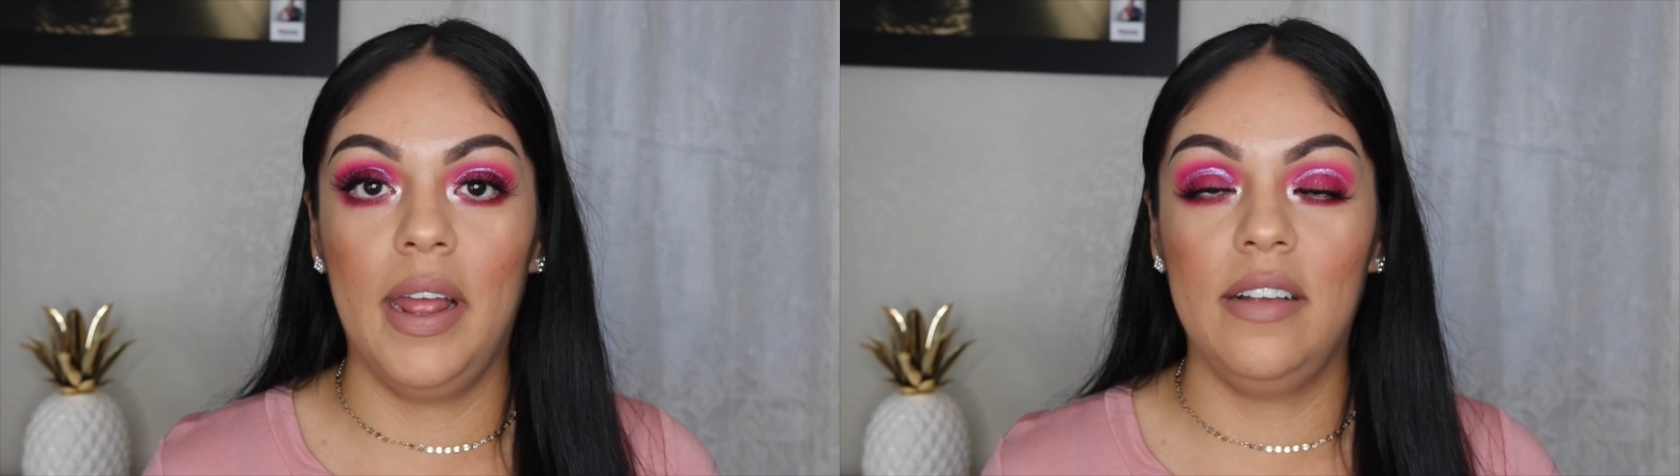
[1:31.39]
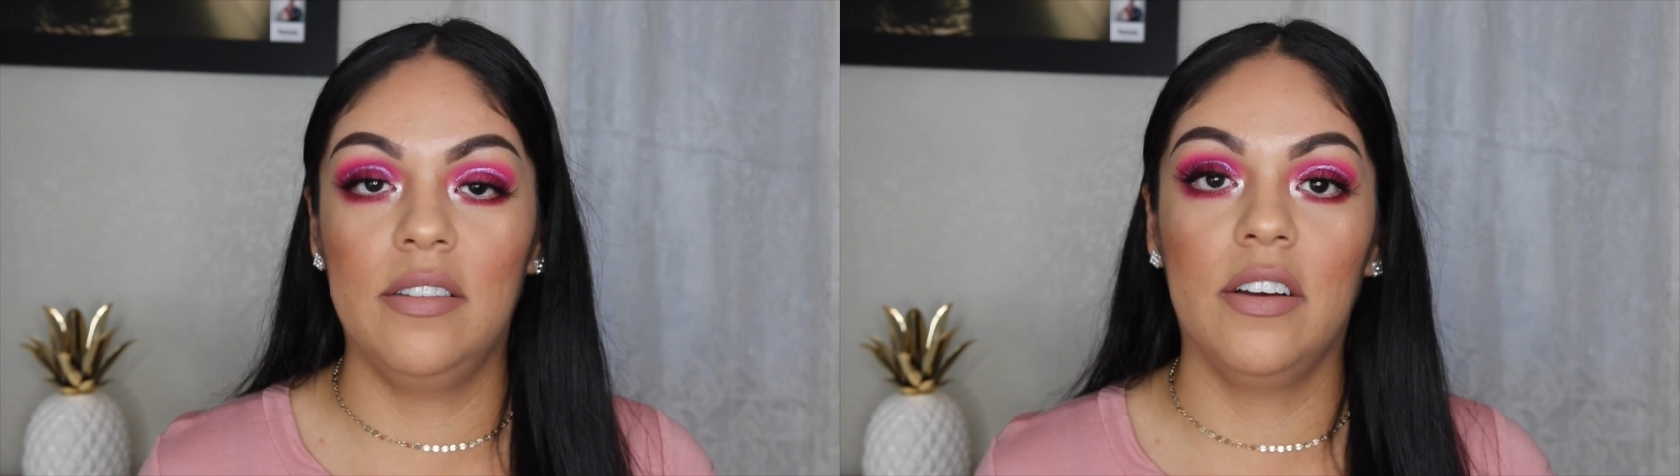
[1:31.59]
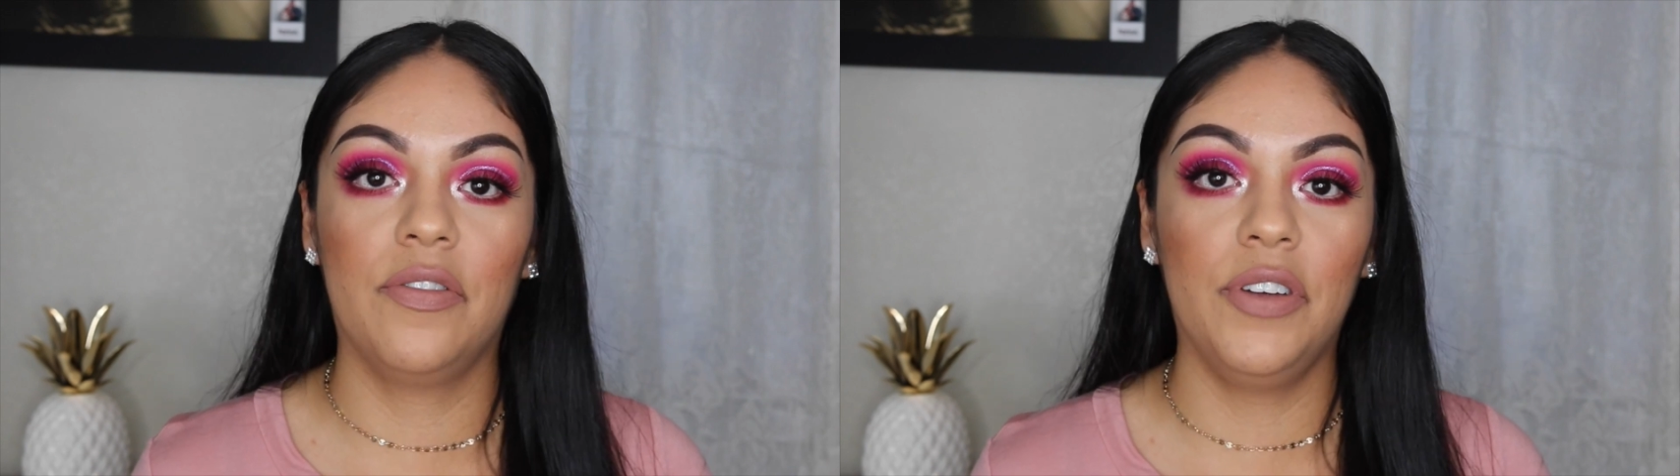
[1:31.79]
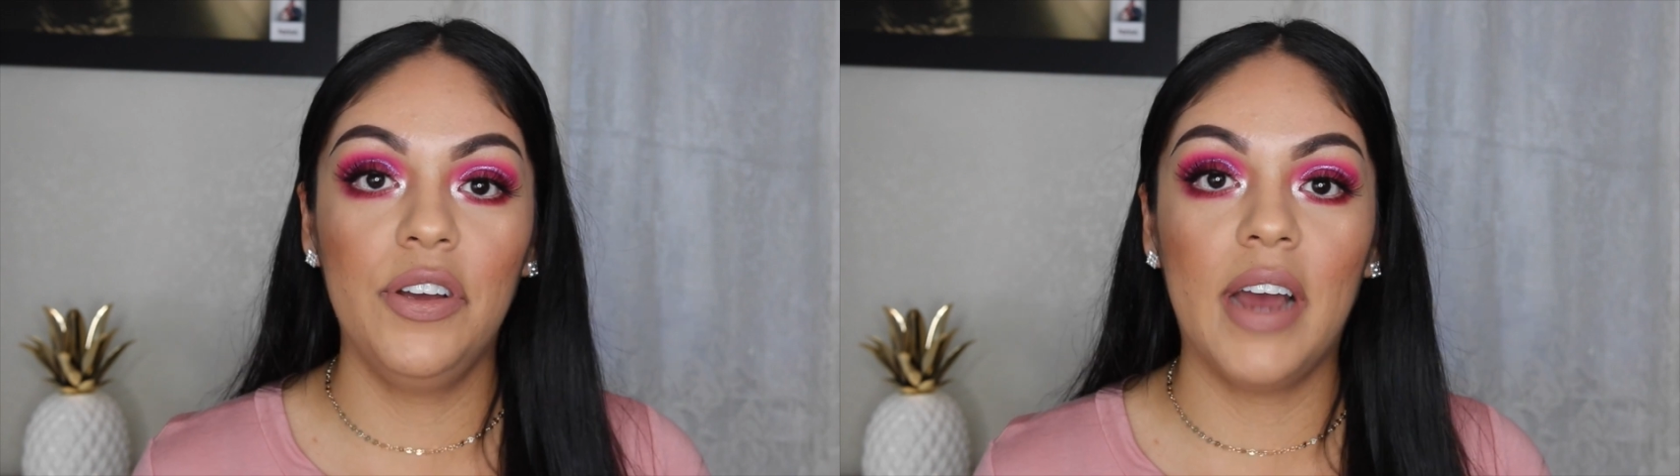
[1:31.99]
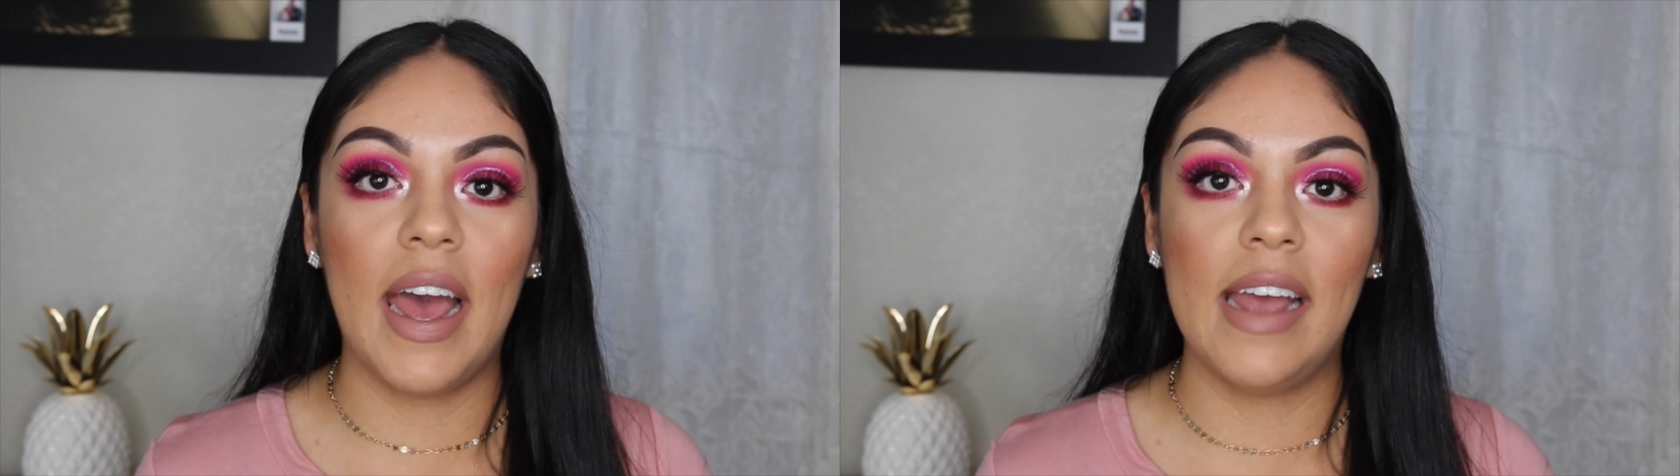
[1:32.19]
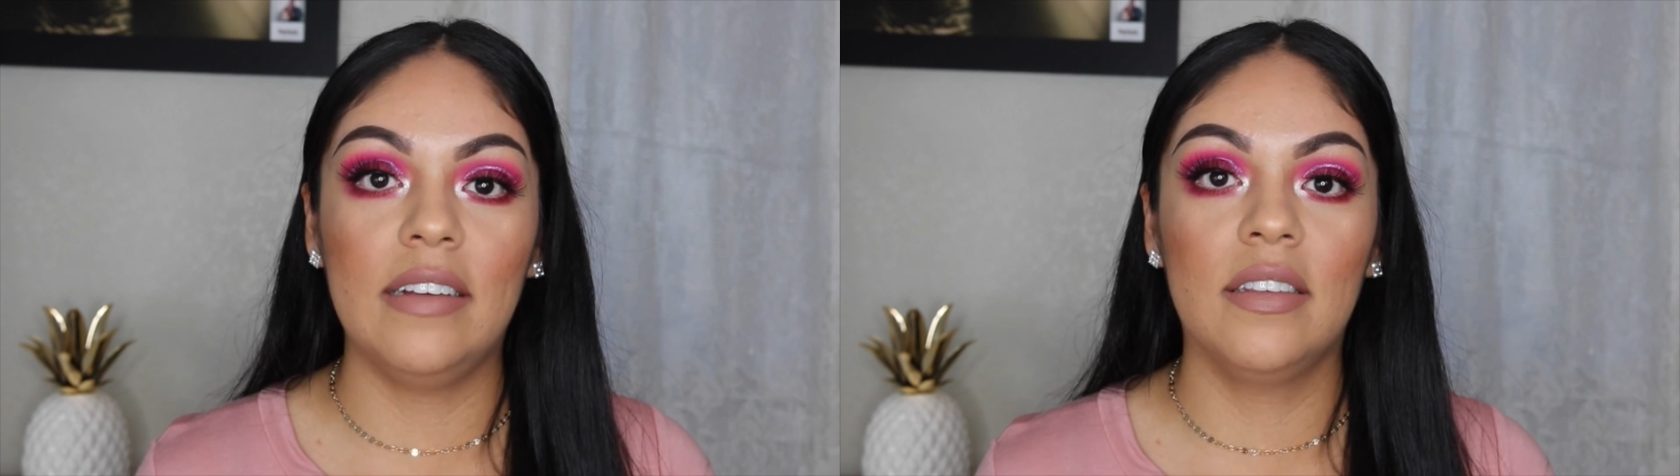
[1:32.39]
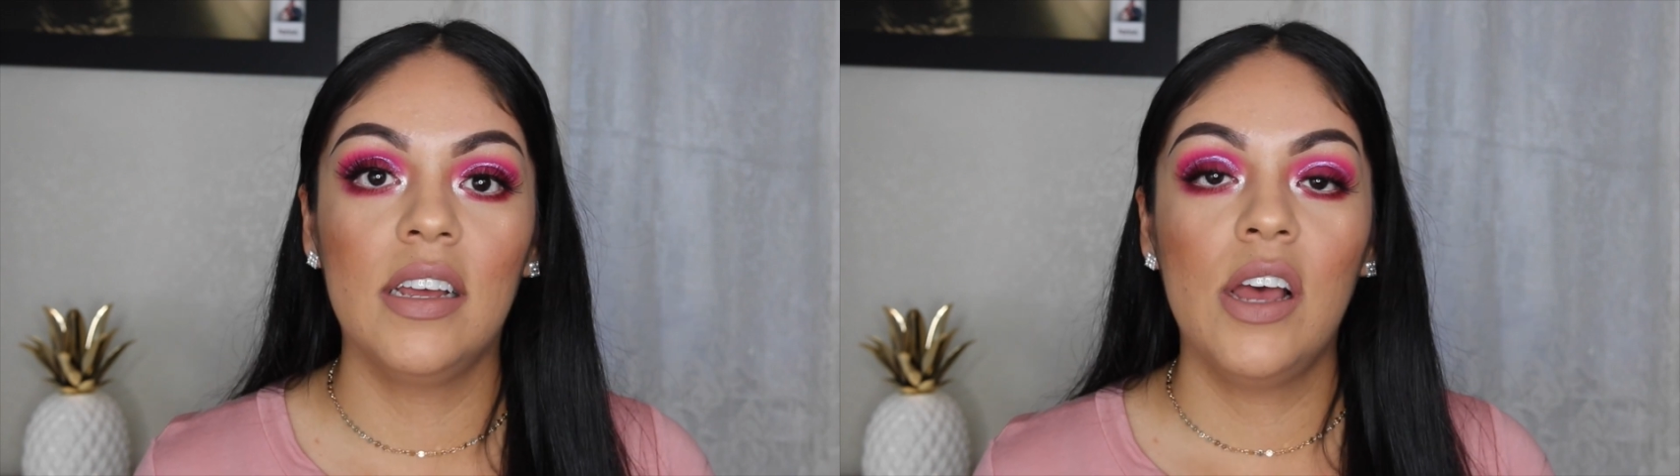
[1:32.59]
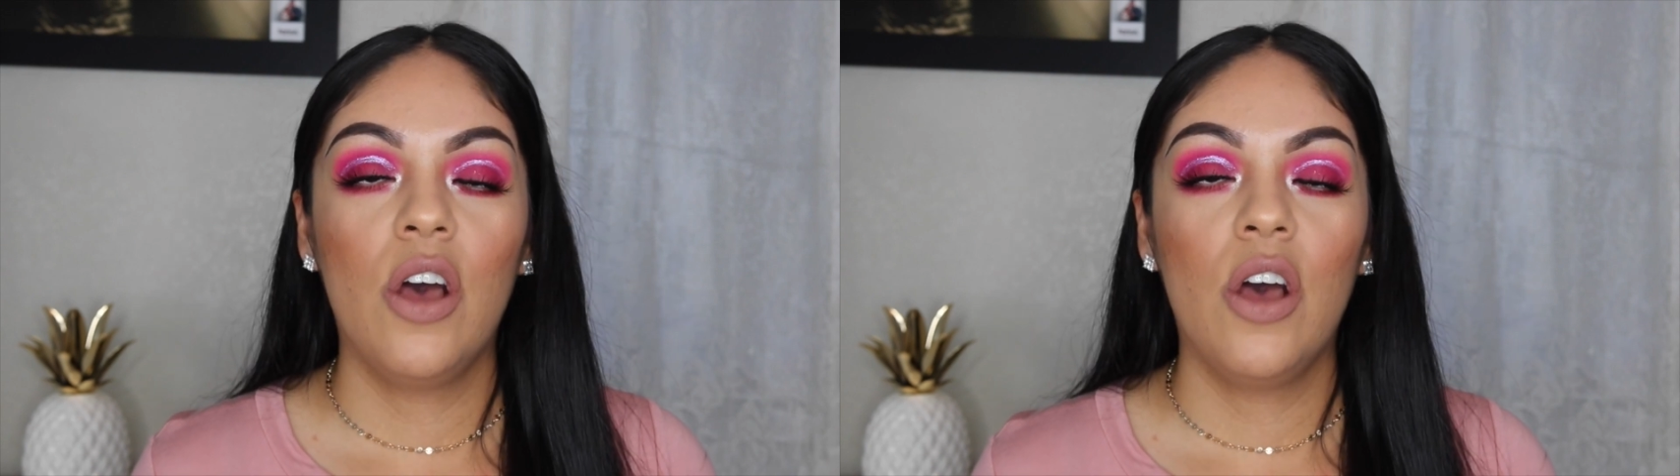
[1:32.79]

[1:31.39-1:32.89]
Day look for you guys,